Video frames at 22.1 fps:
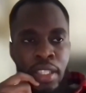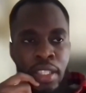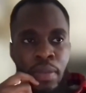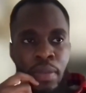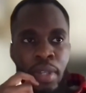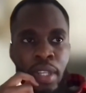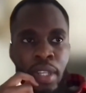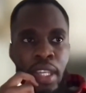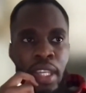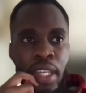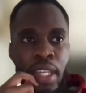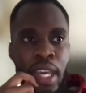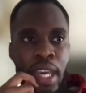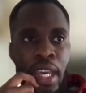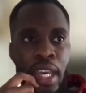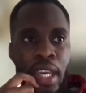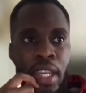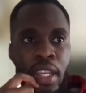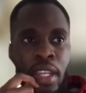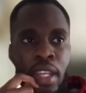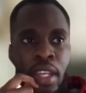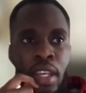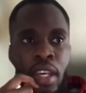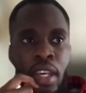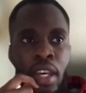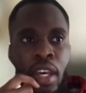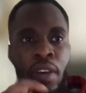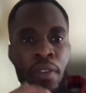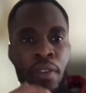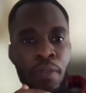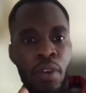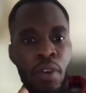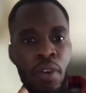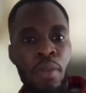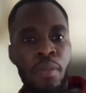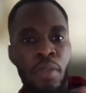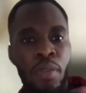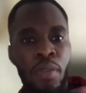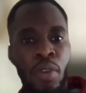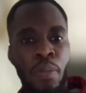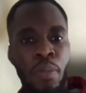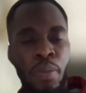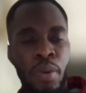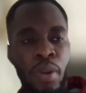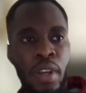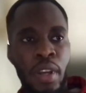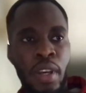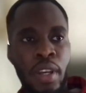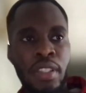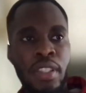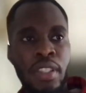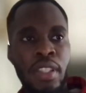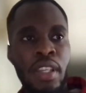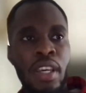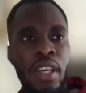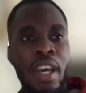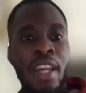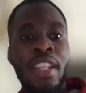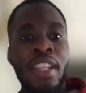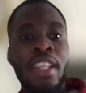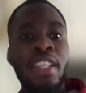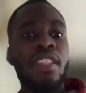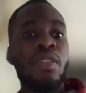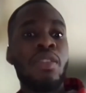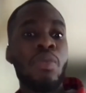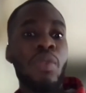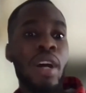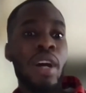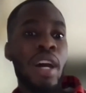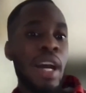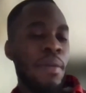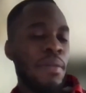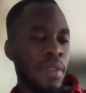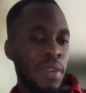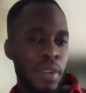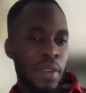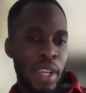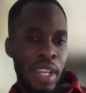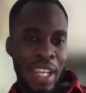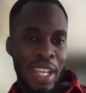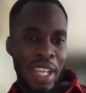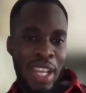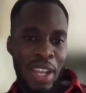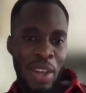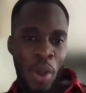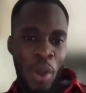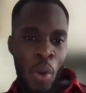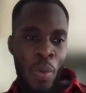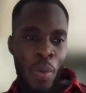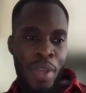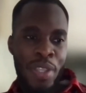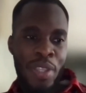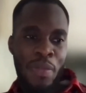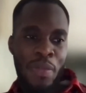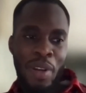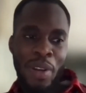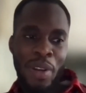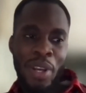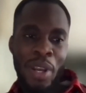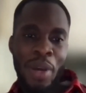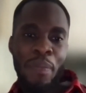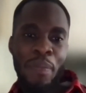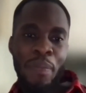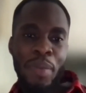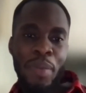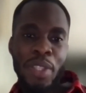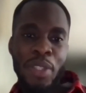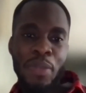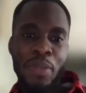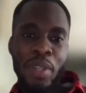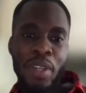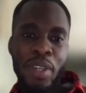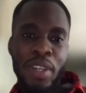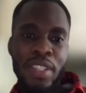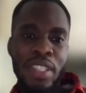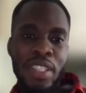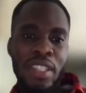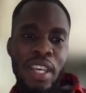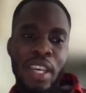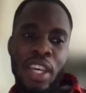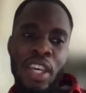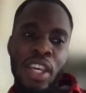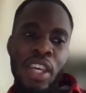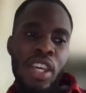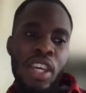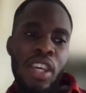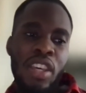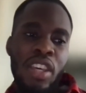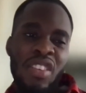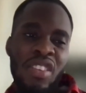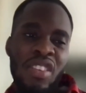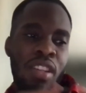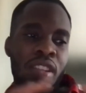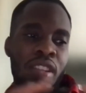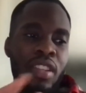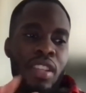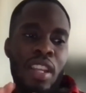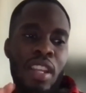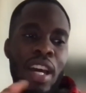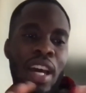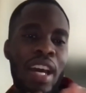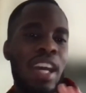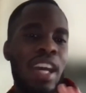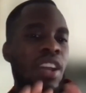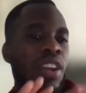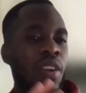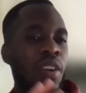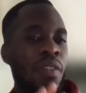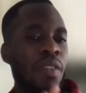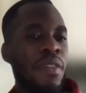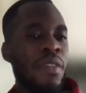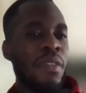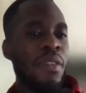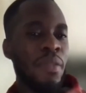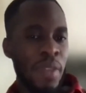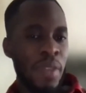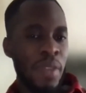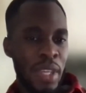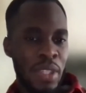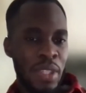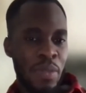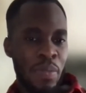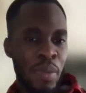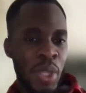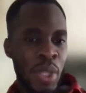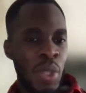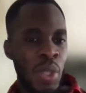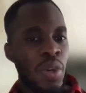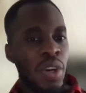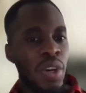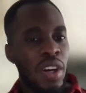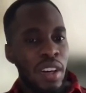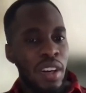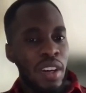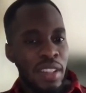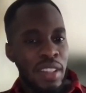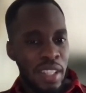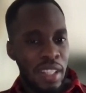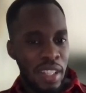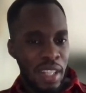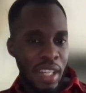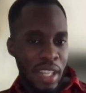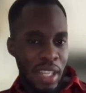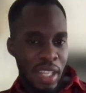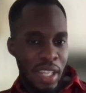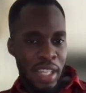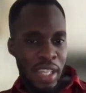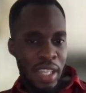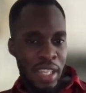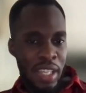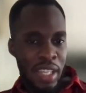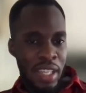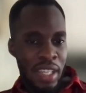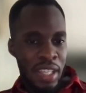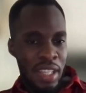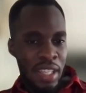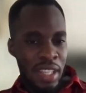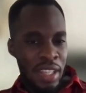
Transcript: that someone can gain from your product, and this is why I'm very always around numbers, because it's like you can deny a lot of other things, but you can't deny